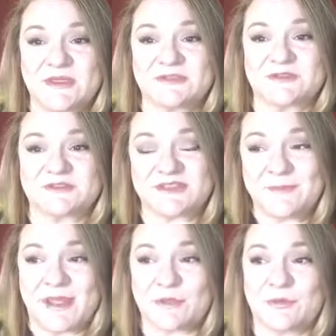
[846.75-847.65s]
So sea
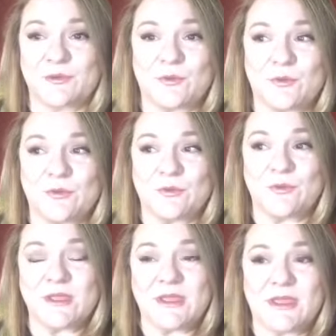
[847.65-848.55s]
buckthorn
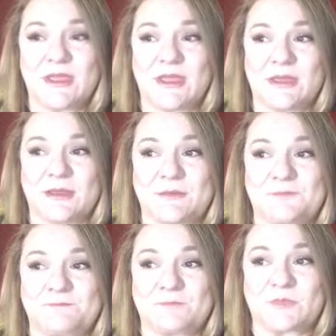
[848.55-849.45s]
oil,
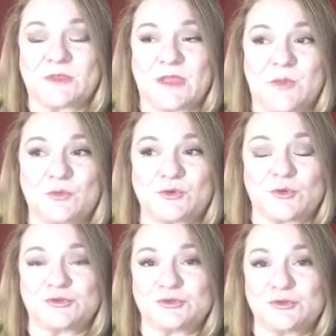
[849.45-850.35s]
I would
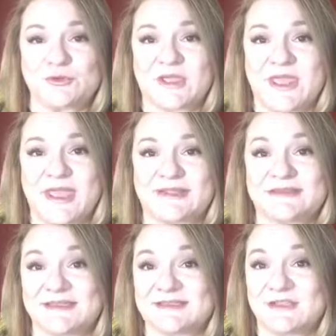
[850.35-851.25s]
also look
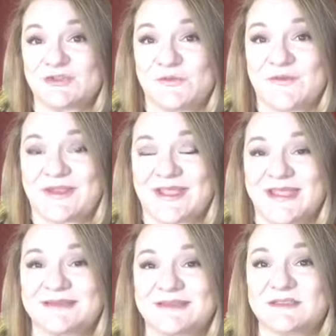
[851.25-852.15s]
at essential fatty
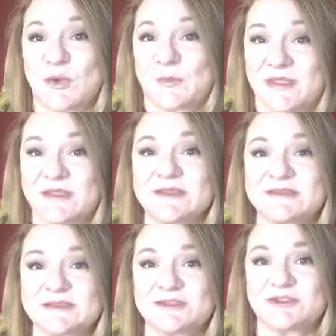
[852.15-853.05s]
acids,
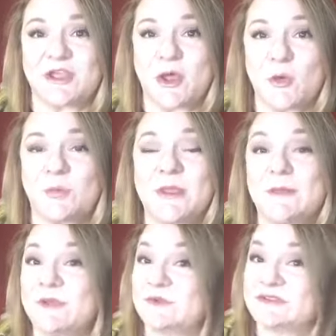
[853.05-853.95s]
omegas, to help,
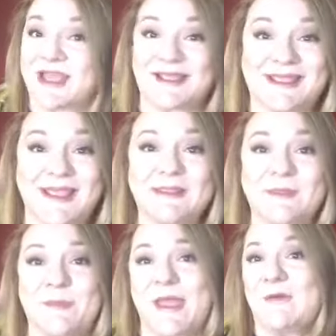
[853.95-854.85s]
because again,
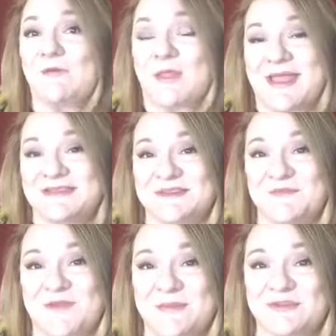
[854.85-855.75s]
they're powerful
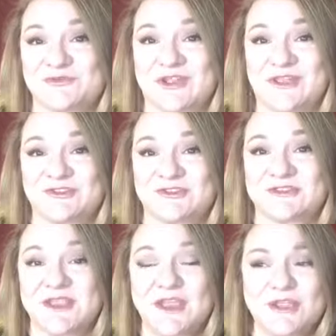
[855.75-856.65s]
anti-inflammatory
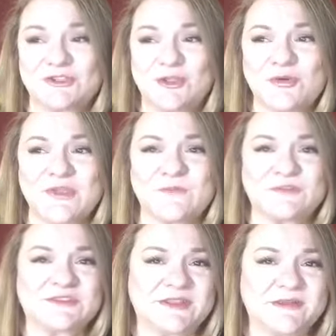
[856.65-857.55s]
agents. So looking
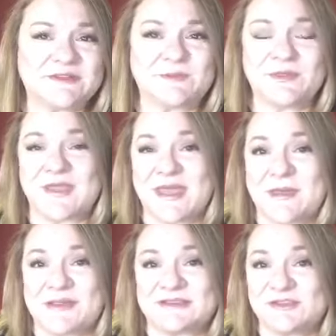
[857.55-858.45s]
for serums with
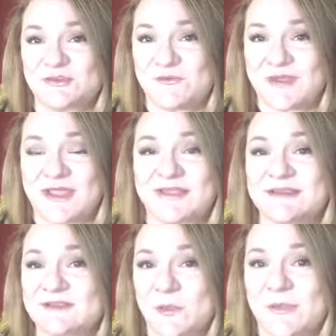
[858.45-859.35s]
essential fatty
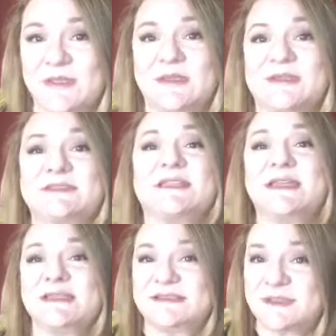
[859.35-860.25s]
acids, omegas,
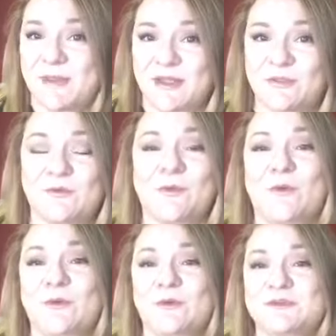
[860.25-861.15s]
sea buckthorn
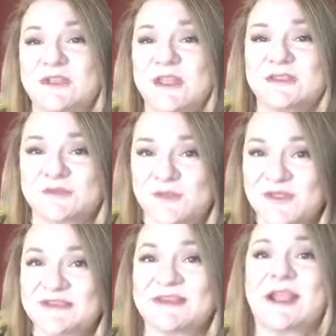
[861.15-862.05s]
oils, so
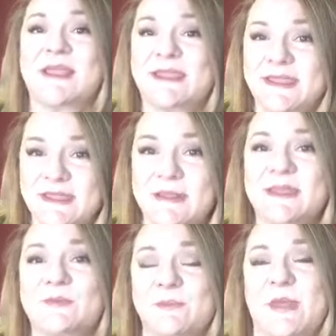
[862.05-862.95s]
things that are
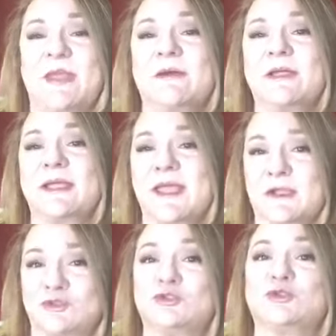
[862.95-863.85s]
healing, repairing,
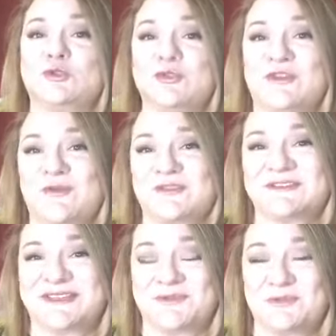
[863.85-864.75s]
and soothing on the
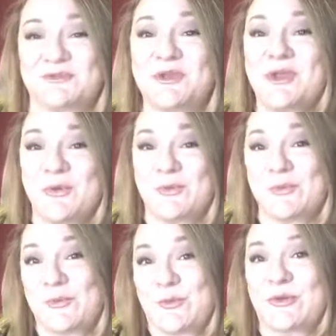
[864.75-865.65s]
skin would
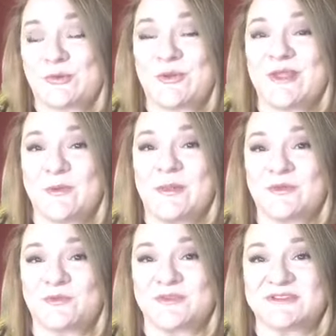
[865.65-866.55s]
work really well
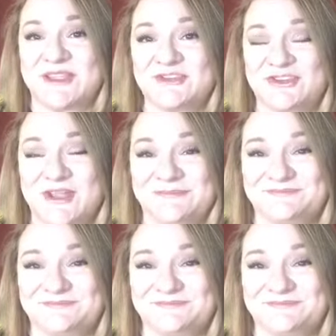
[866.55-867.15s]
on rosacea.